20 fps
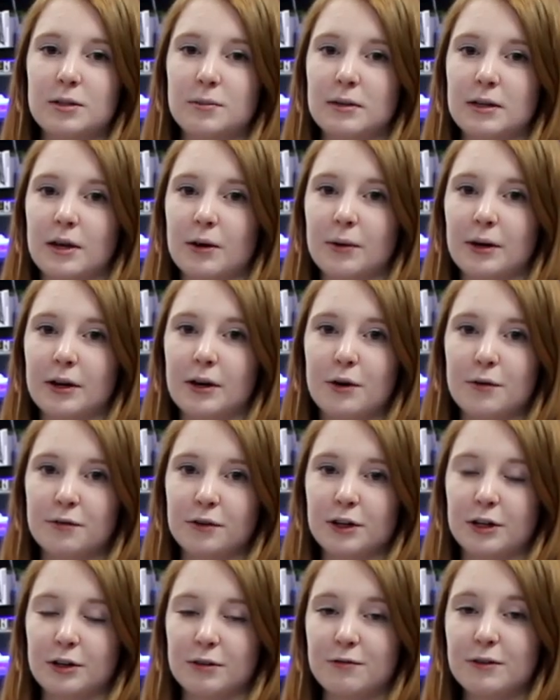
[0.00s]
to be going over
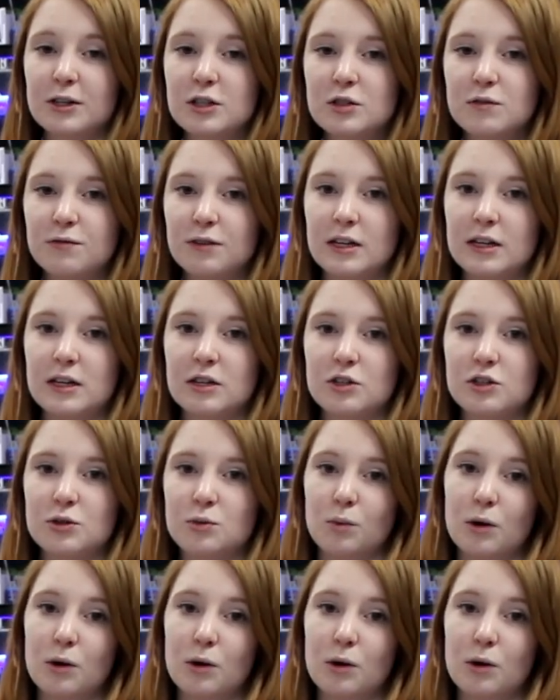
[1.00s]
your first fish,